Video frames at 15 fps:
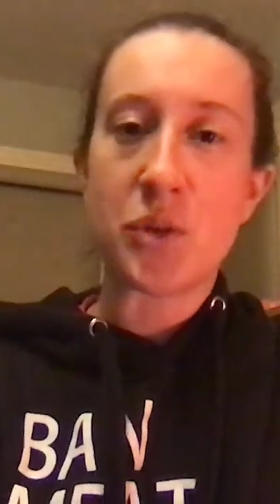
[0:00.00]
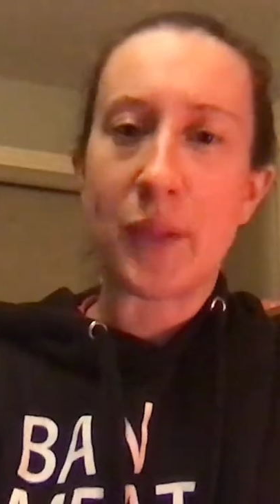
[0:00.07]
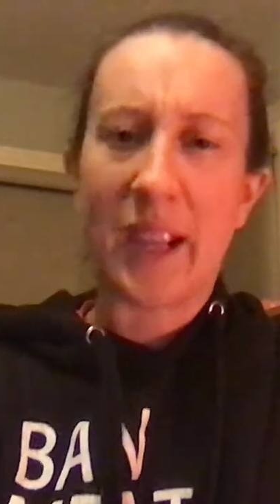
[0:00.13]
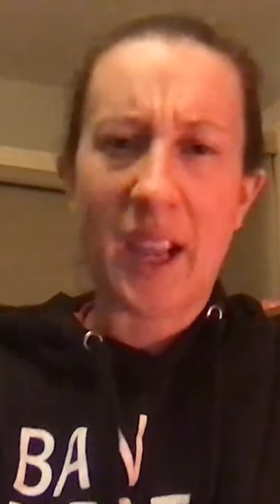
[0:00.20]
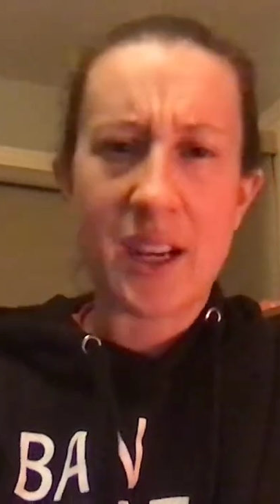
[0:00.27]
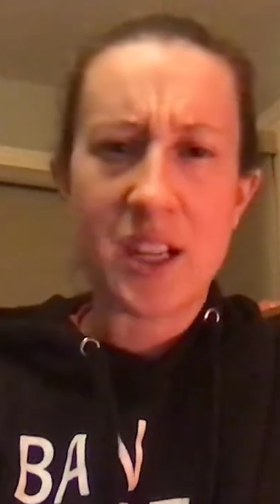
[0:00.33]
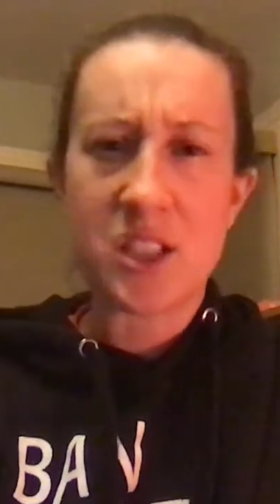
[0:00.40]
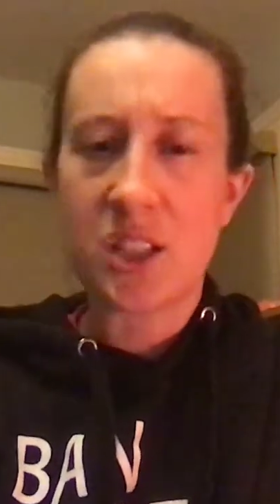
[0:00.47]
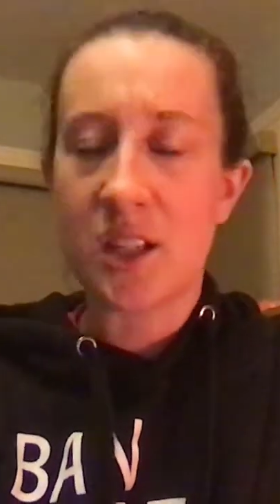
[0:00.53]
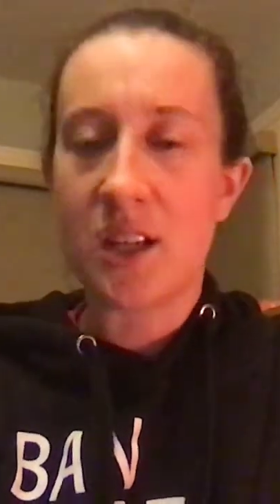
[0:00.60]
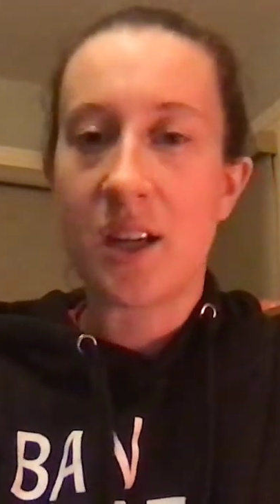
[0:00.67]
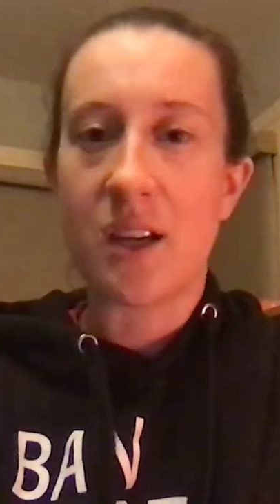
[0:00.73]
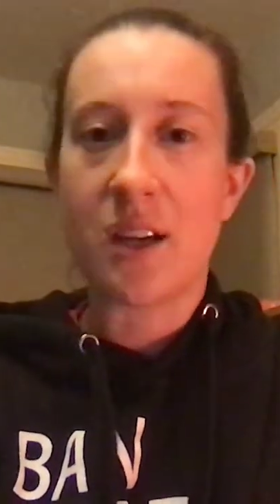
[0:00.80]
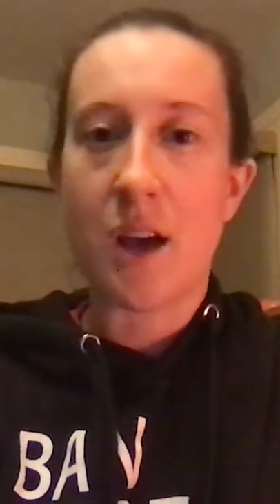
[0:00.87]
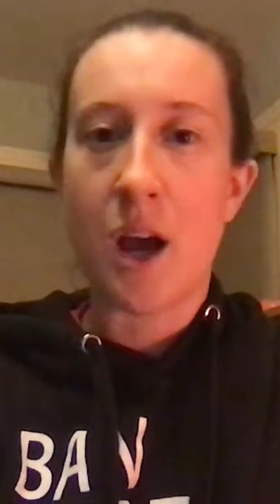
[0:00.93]
Like I need
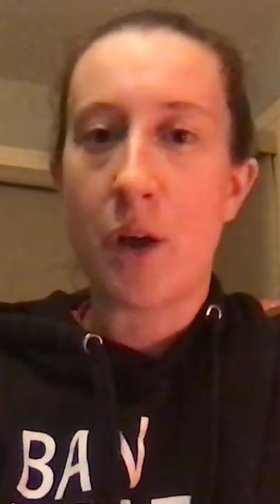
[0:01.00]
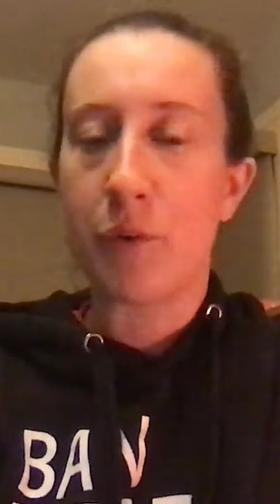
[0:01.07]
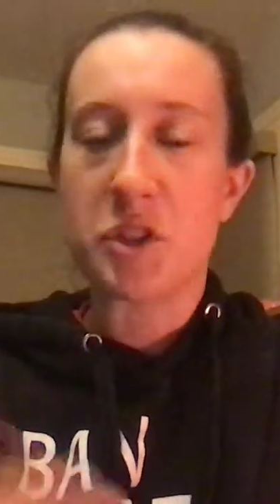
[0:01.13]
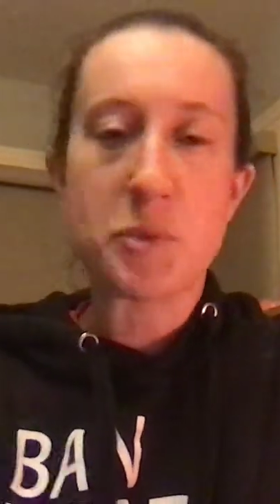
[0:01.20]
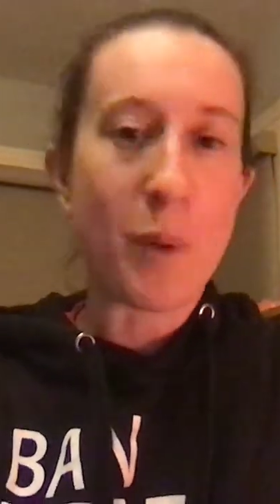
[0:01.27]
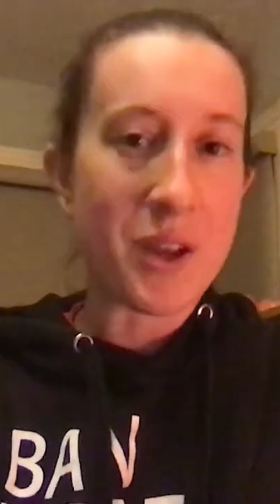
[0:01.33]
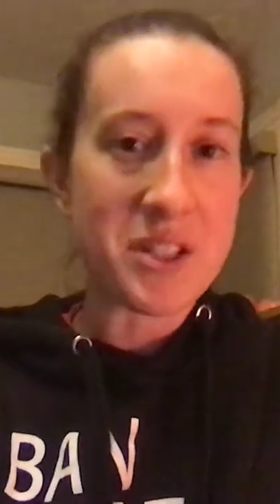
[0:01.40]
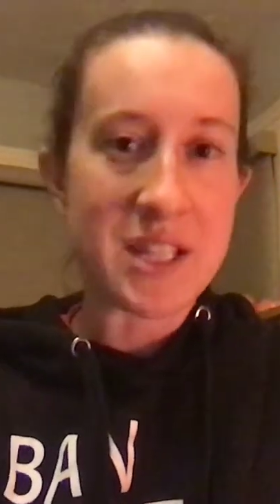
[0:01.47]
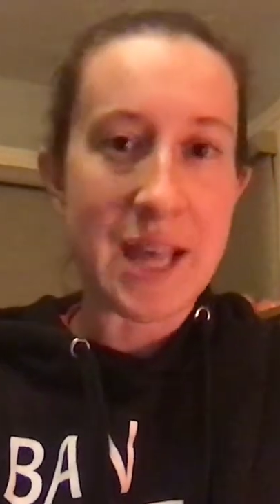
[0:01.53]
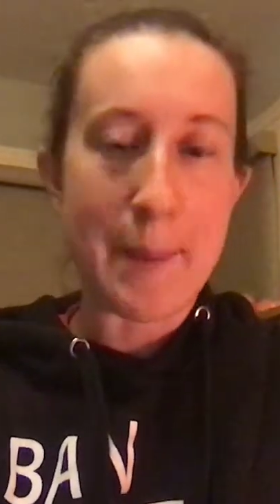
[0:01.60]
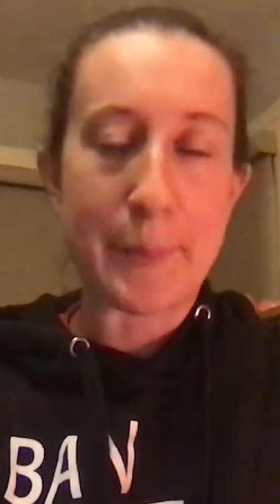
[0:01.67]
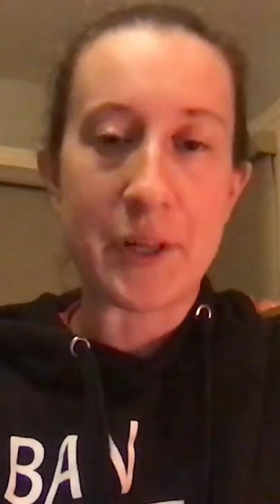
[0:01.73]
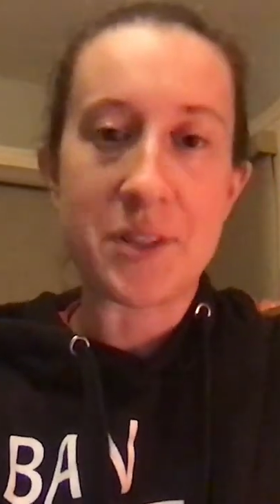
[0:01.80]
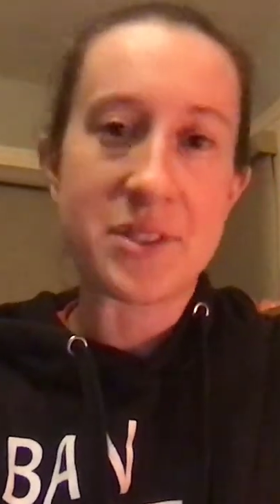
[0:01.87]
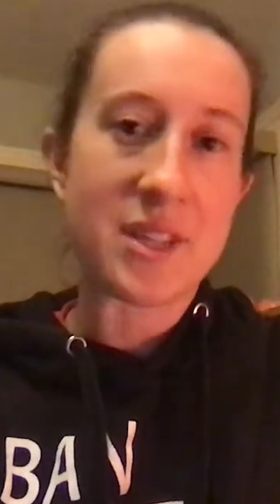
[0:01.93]
to respond to that
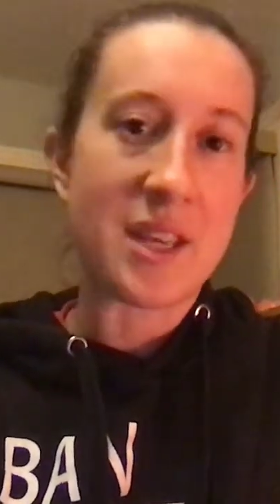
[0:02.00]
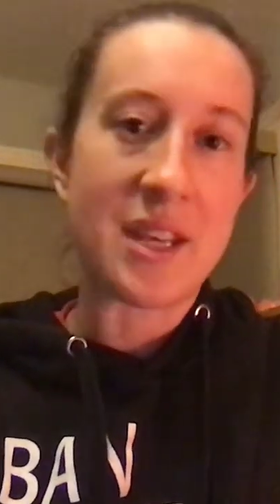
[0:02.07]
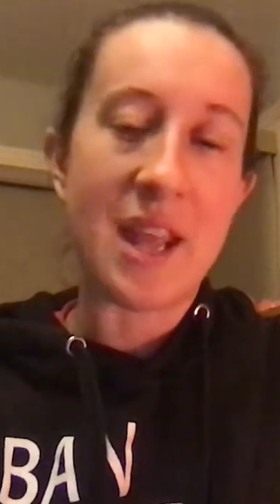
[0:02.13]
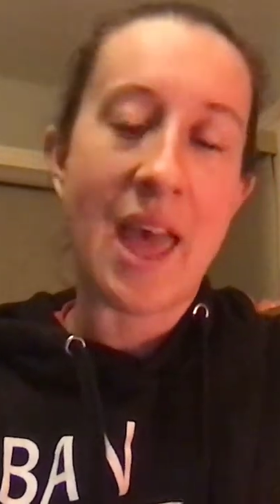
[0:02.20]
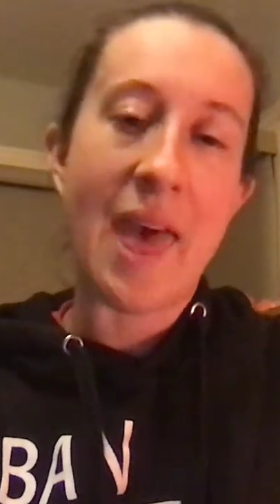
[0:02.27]
person.